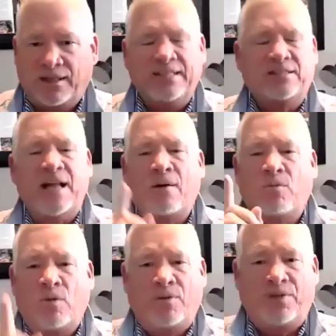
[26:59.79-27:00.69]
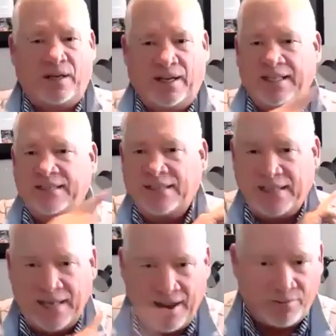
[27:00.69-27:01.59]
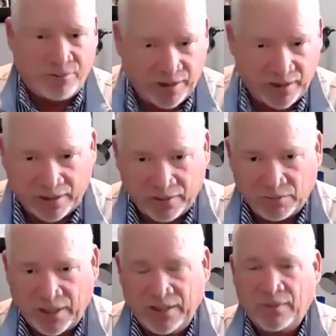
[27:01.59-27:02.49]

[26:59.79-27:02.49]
It's not one thing, it's everything, right?